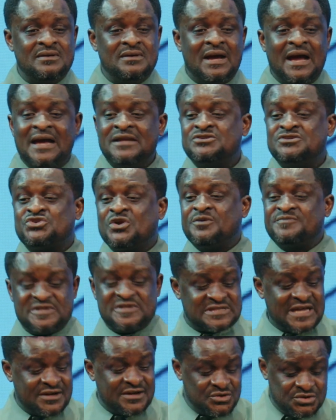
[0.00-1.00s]
and drop the
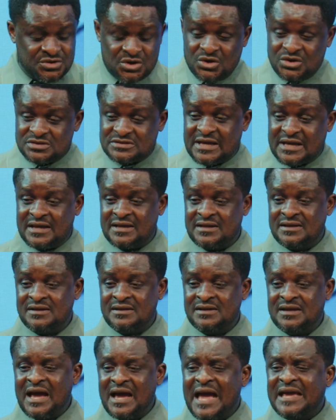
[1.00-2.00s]
child on the altar.
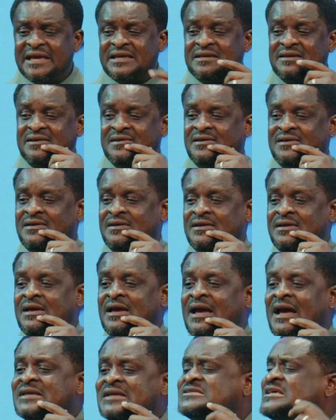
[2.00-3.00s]
Hi!
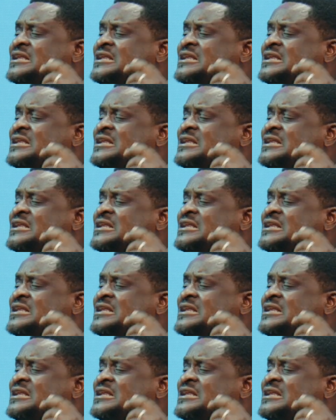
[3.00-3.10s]
I said,